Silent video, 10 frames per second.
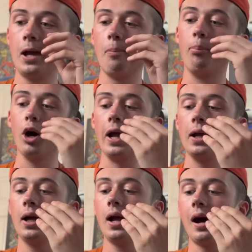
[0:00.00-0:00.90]
But
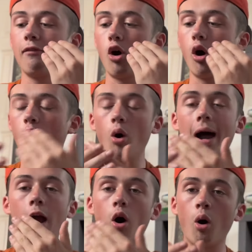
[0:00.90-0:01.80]
I
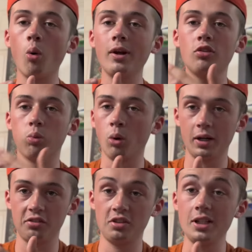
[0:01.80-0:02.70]
always want to
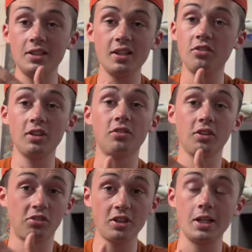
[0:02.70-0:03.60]
see DC
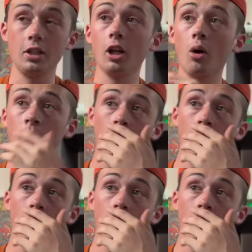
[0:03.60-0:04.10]
succeed, you know?